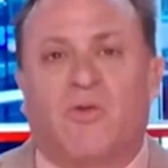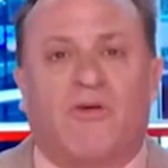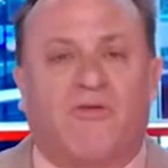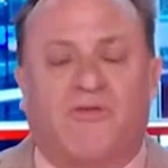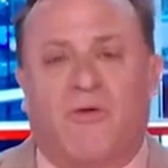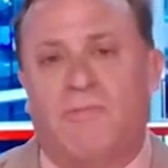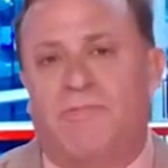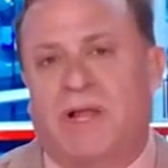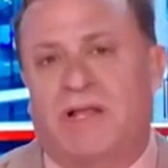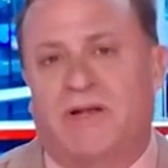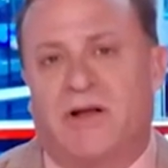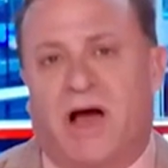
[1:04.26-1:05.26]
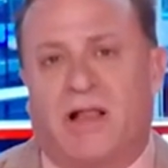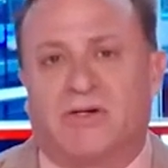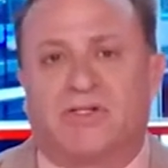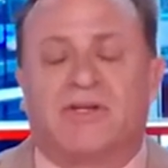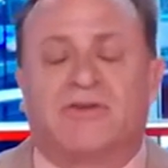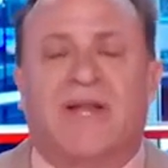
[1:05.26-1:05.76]
at four billion
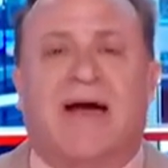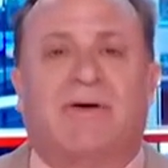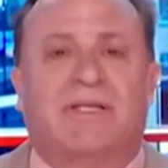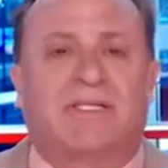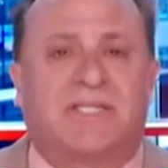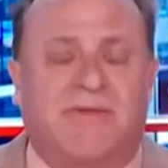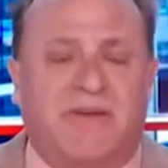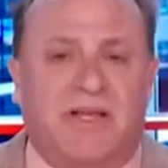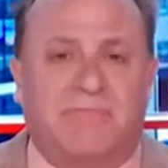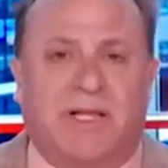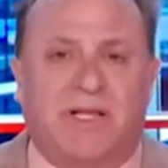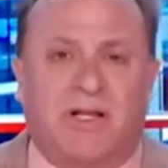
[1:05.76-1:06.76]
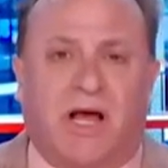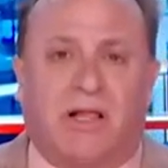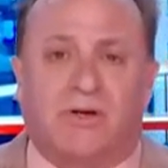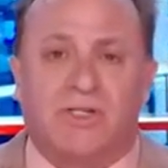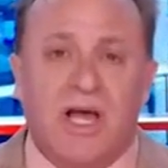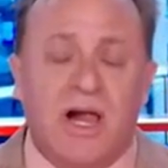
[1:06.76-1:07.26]
dollars. They're now at seventy billion
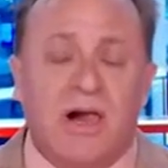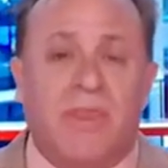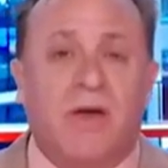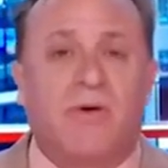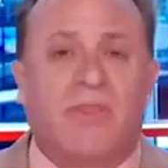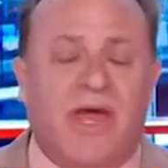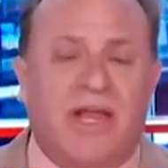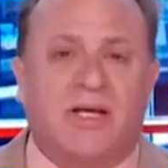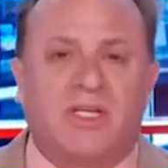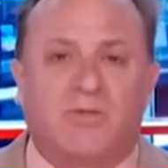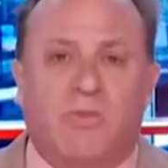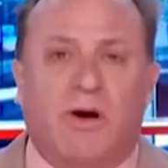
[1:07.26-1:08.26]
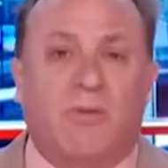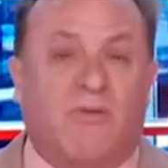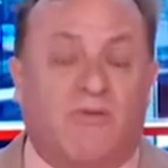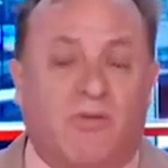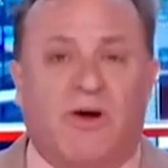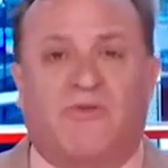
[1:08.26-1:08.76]
dollars. They were then exporting about
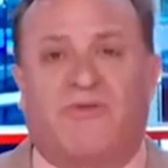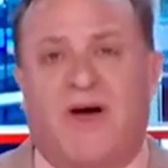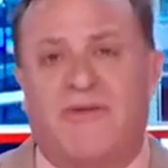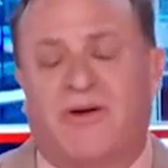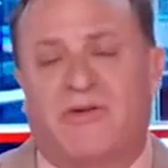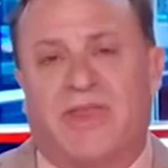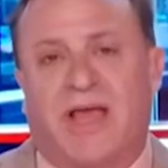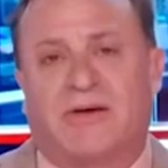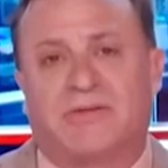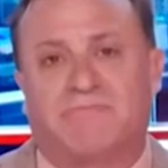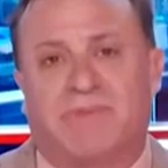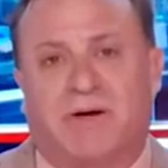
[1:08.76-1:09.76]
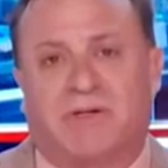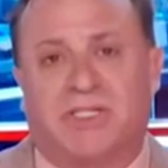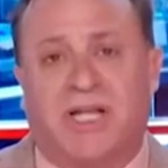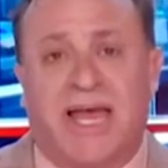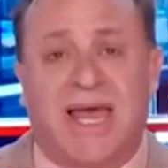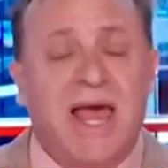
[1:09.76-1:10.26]
four to five hundred thousand barrels a
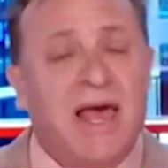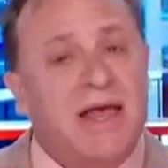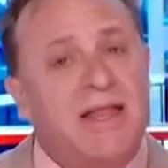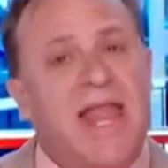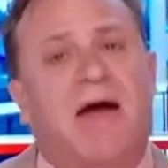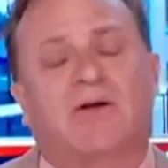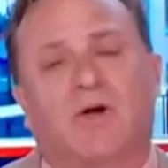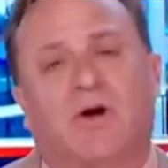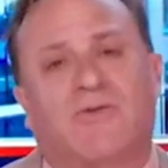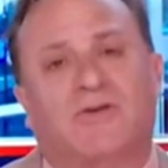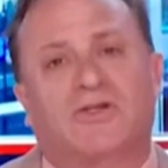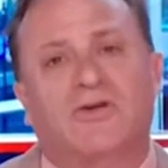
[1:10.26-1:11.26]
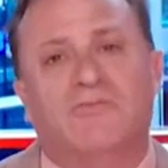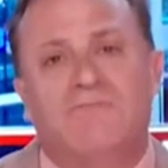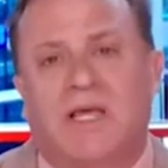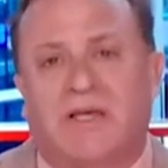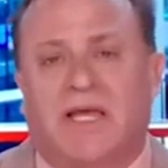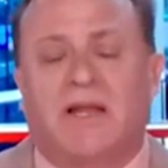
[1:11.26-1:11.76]
day. Now it's over two
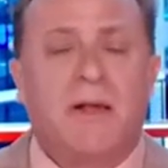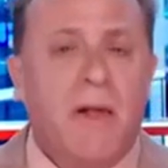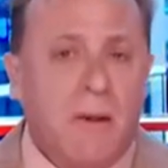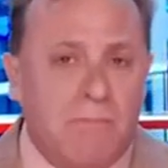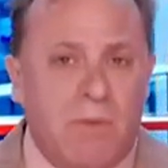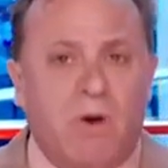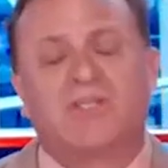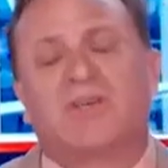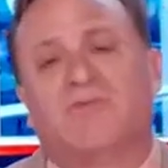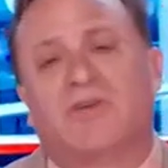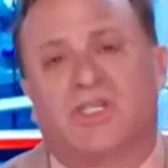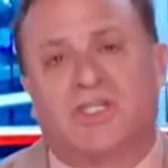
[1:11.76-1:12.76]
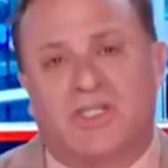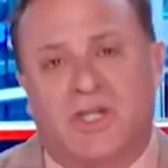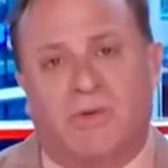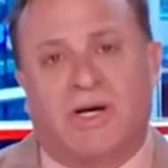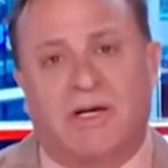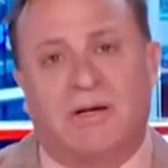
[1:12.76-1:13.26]
million, most of which is
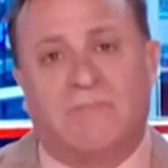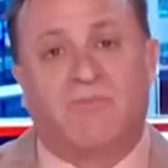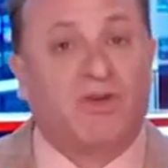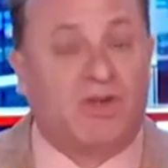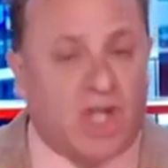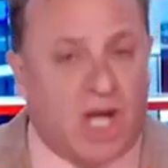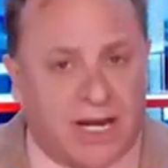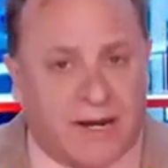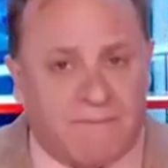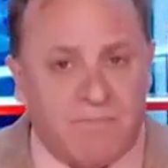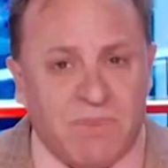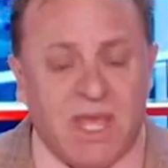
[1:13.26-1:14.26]
going to China.